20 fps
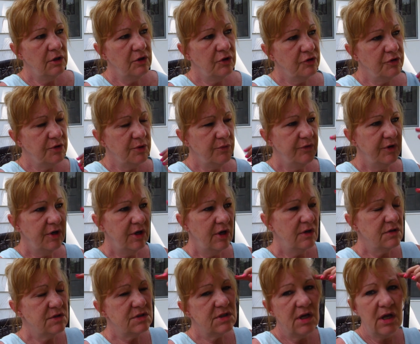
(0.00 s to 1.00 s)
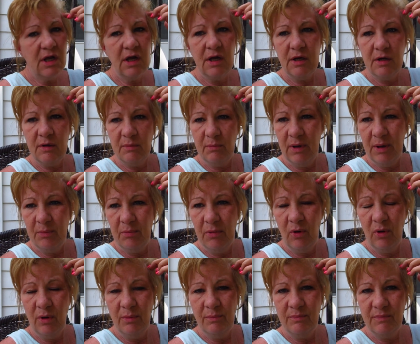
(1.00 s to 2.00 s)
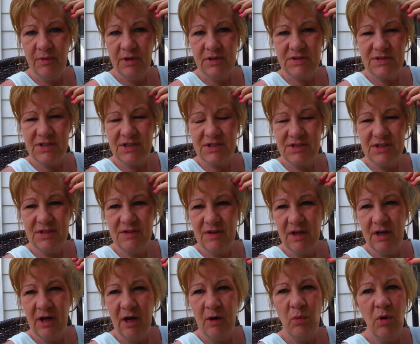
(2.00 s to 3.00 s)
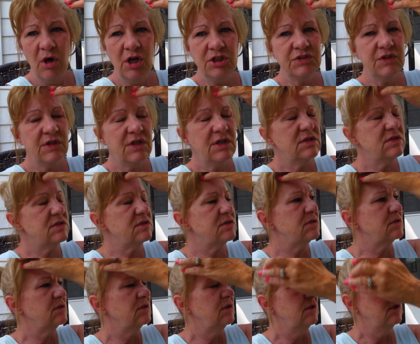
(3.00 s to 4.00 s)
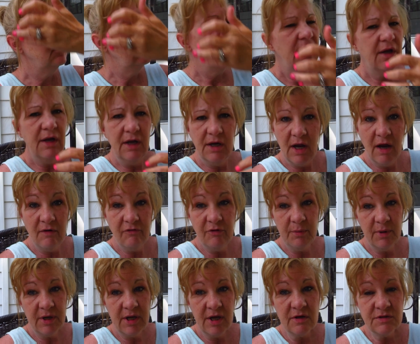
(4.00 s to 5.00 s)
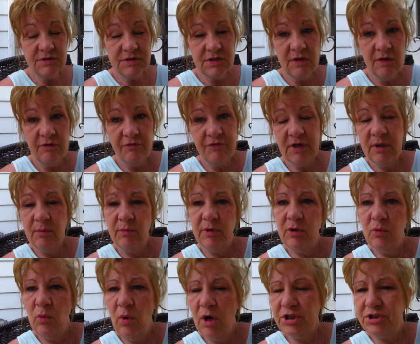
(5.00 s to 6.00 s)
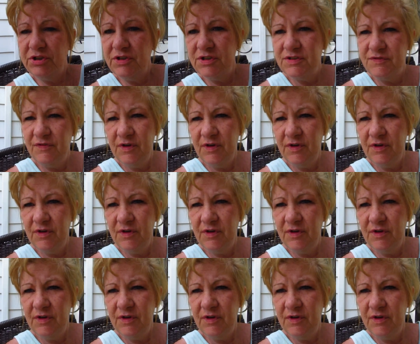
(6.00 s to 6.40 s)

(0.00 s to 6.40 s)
YouTube video today. My mom insisted that I watch this and everybody else in the family watched this